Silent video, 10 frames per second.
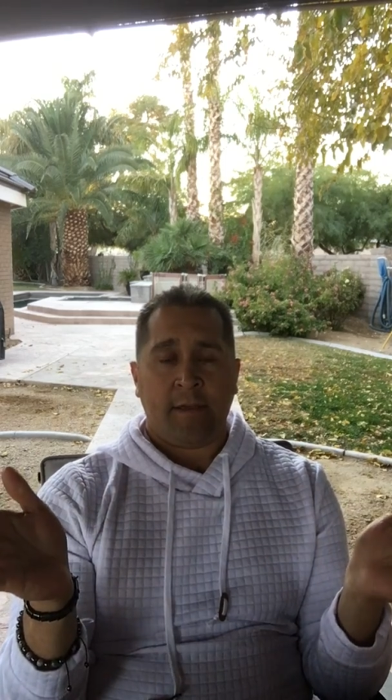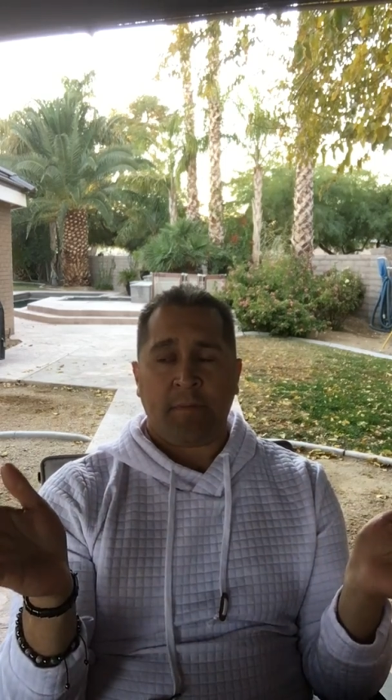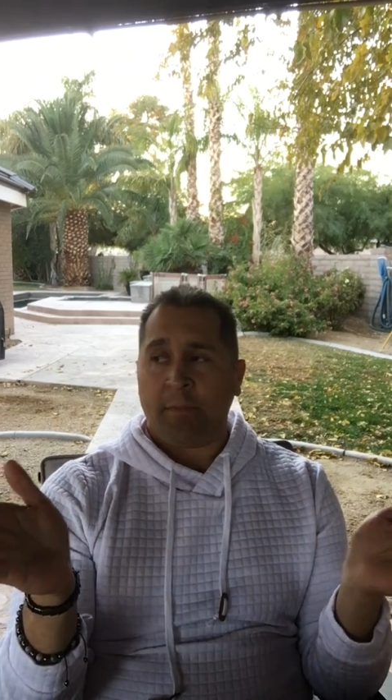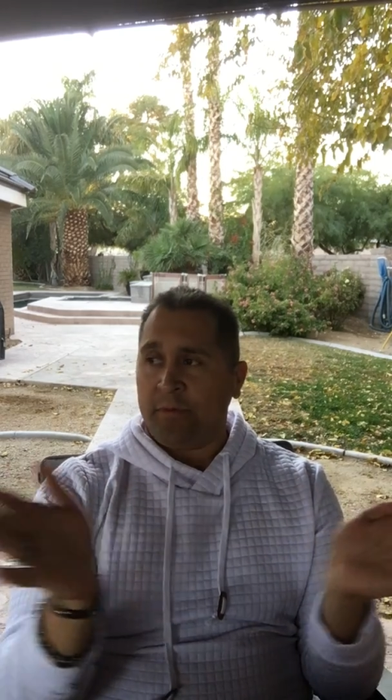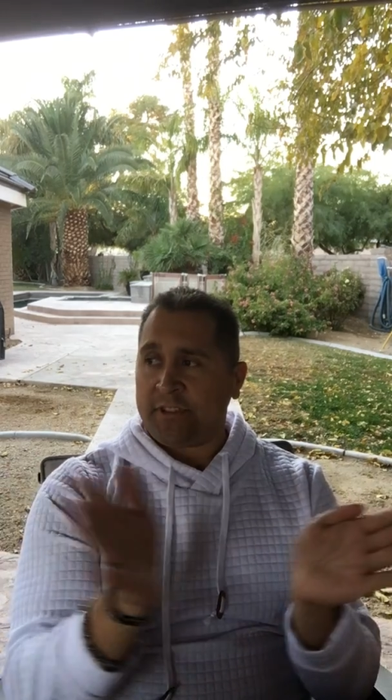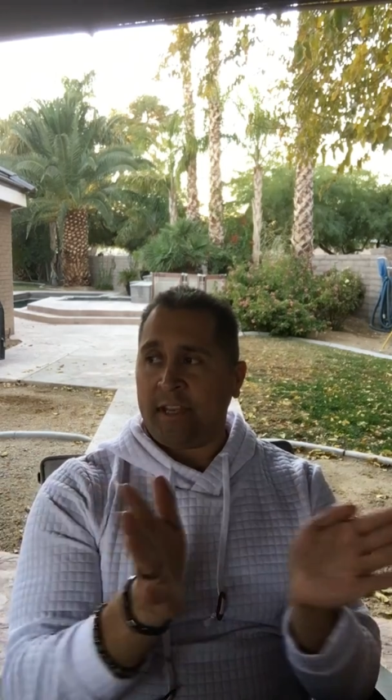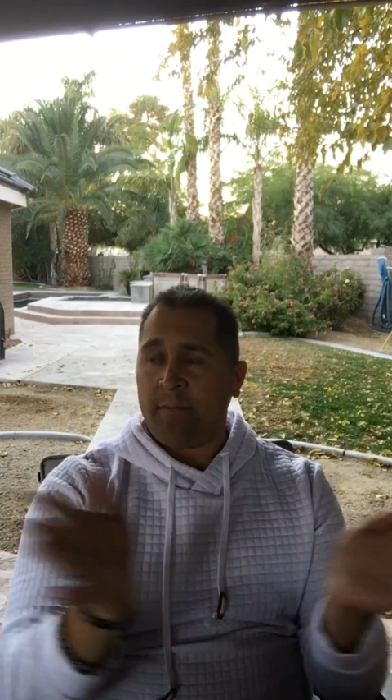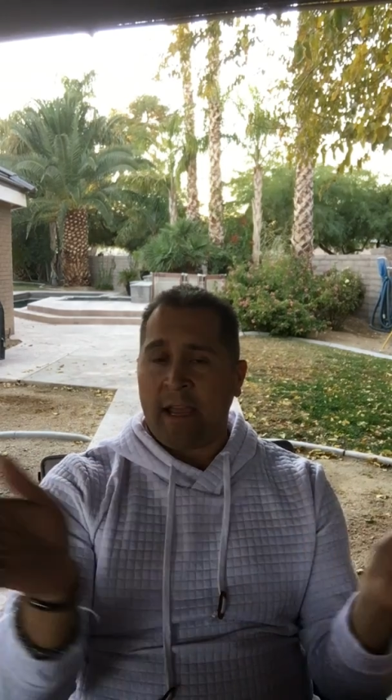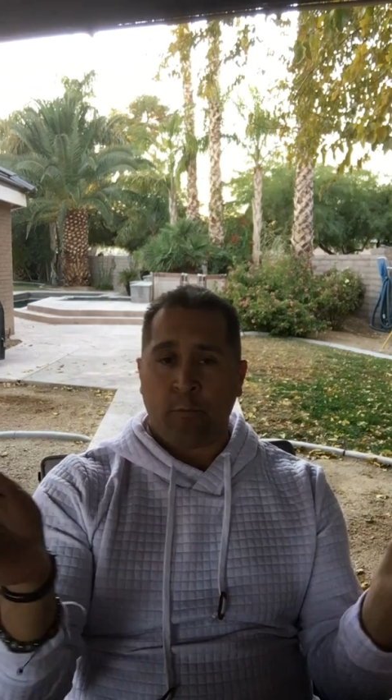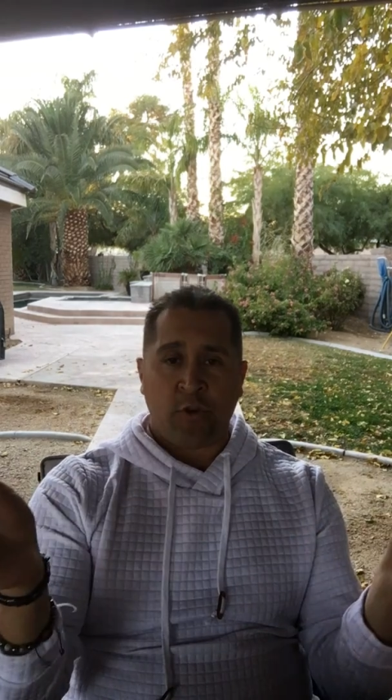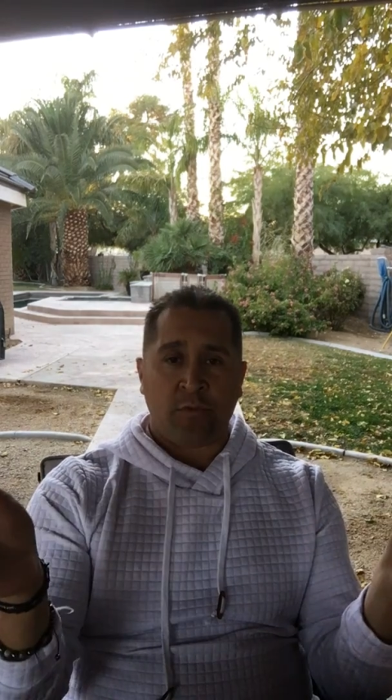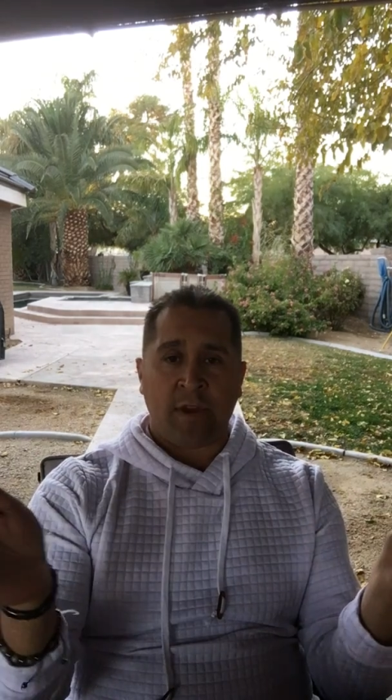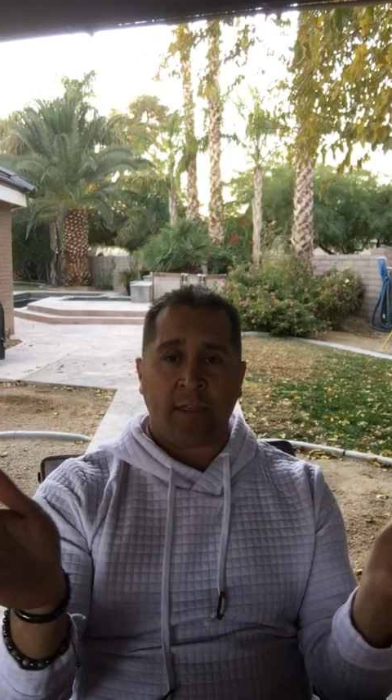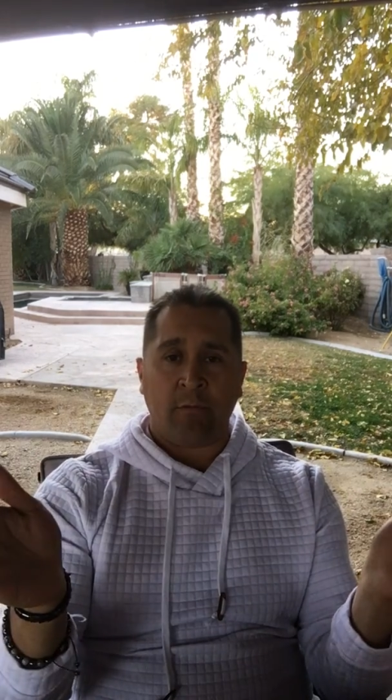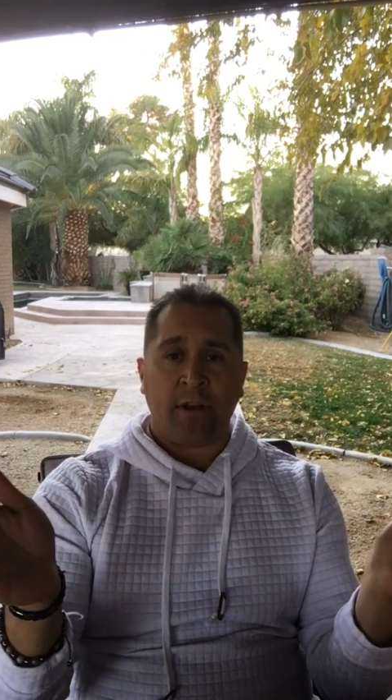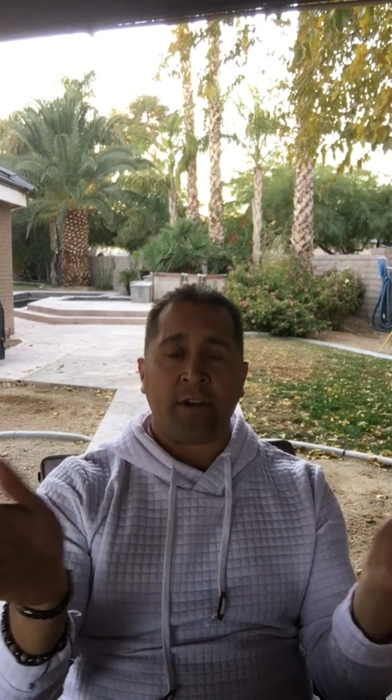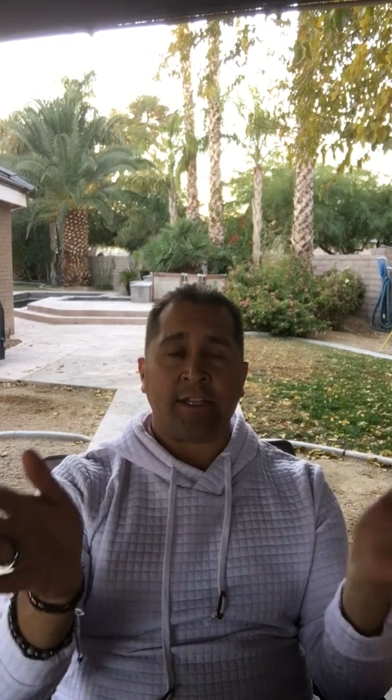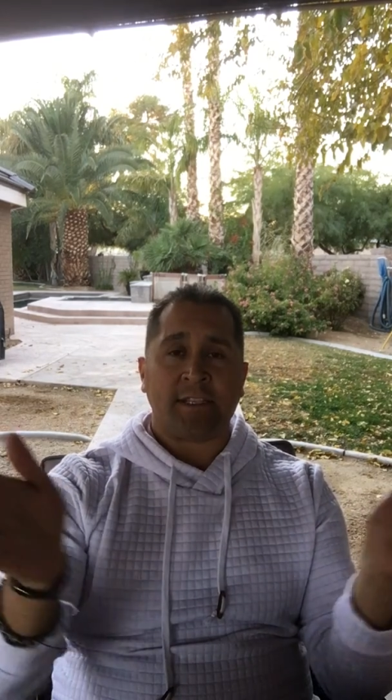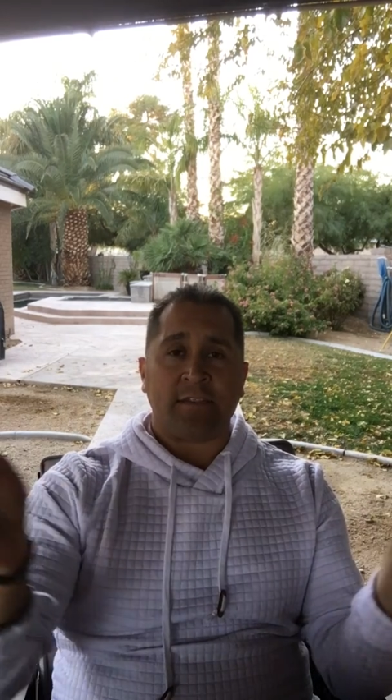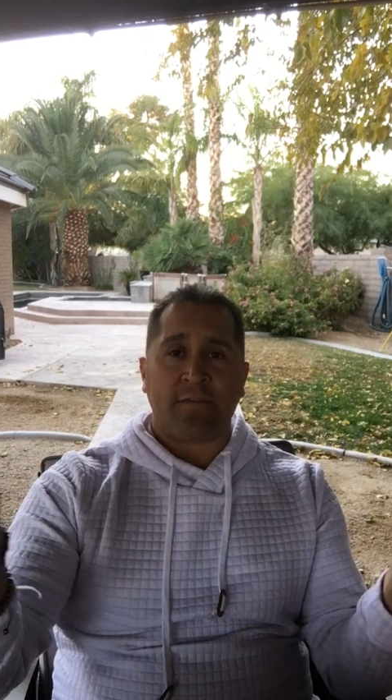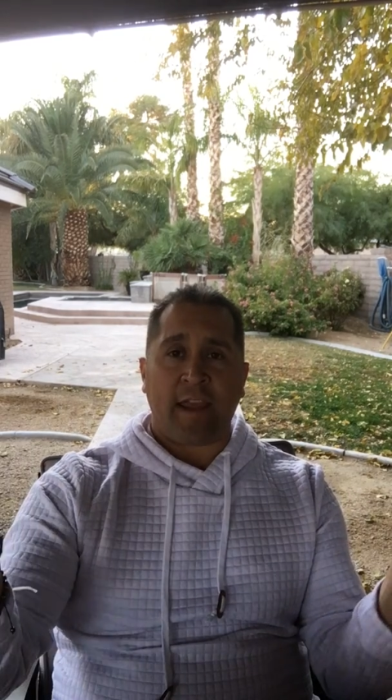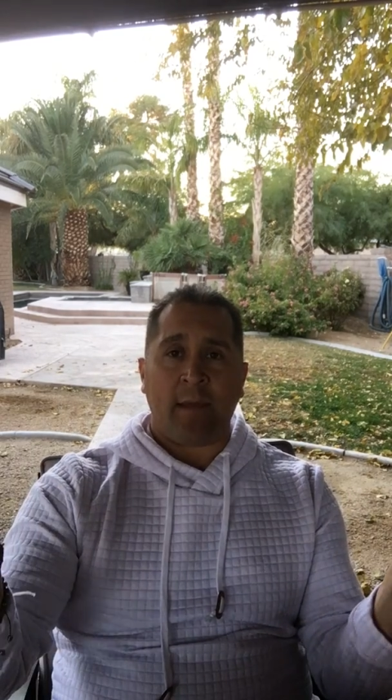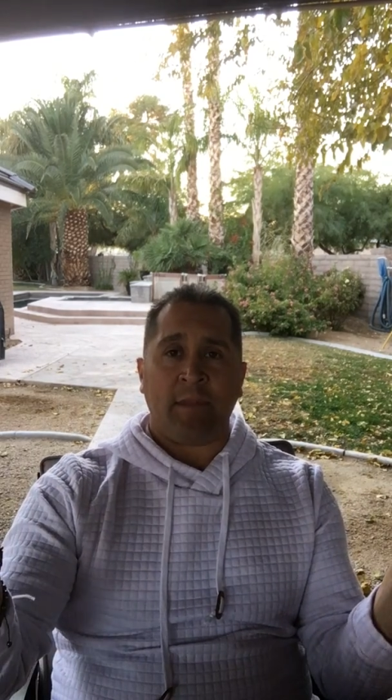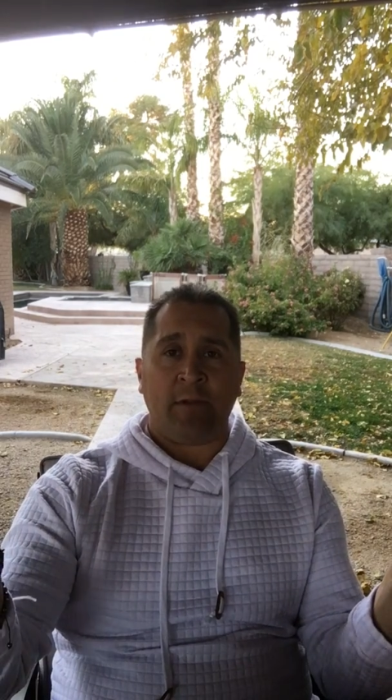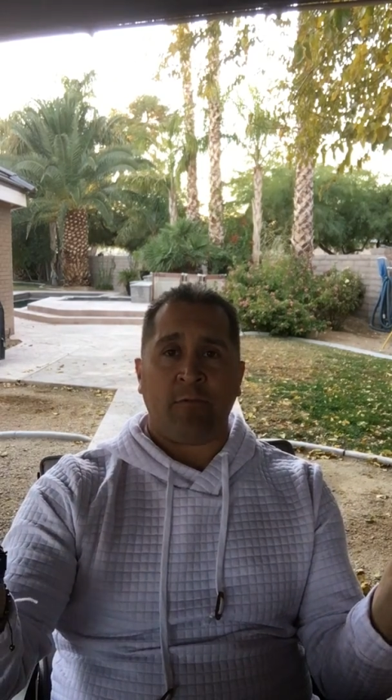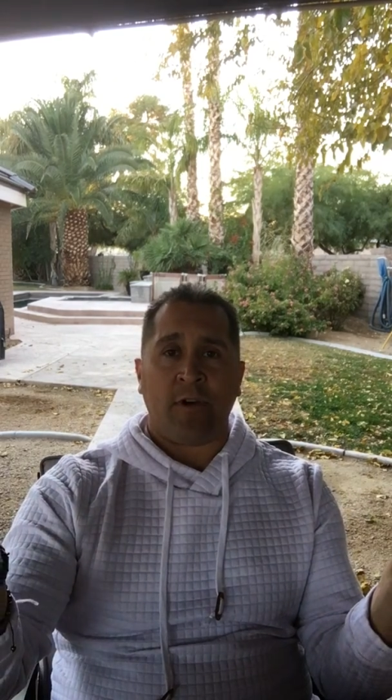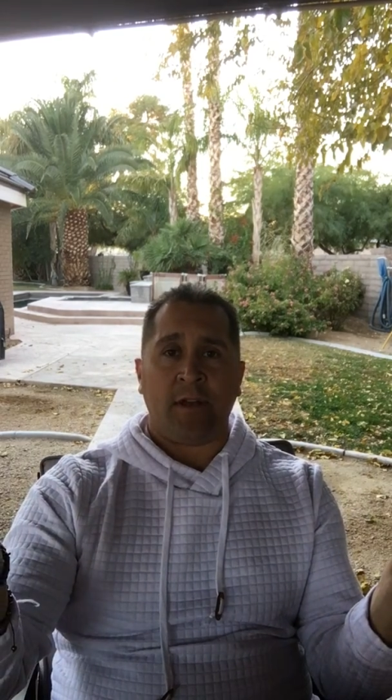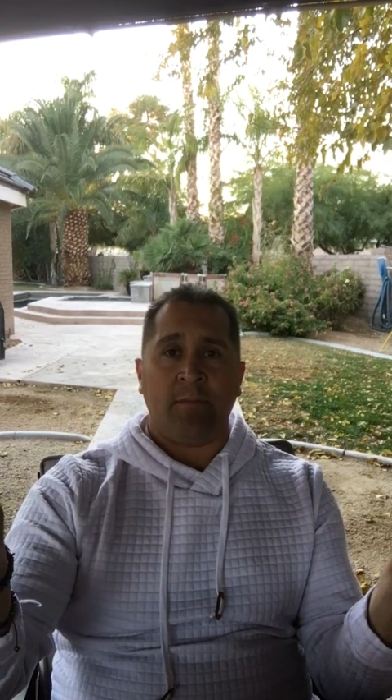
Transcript: people said mine wouldn't rent in the winter because it's a family one,